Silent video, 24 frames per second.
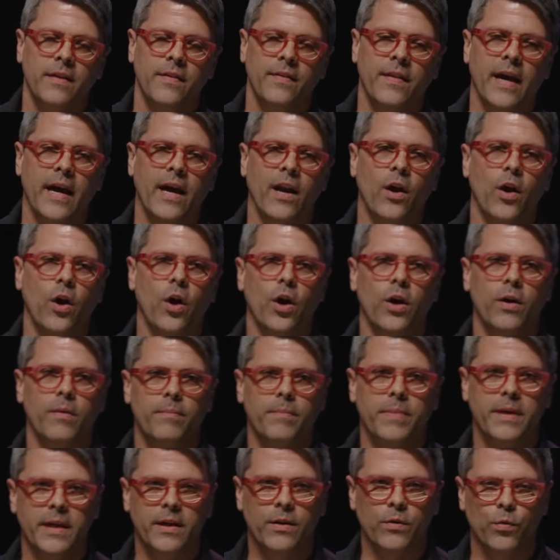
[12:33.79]
that
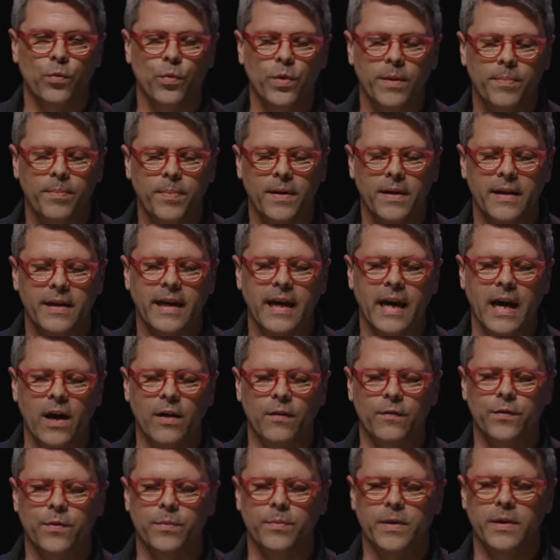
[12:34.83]
heartbeat rippling
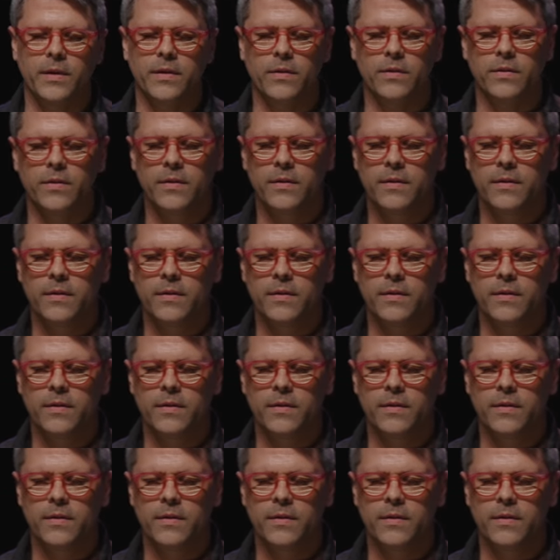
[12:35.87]
out from you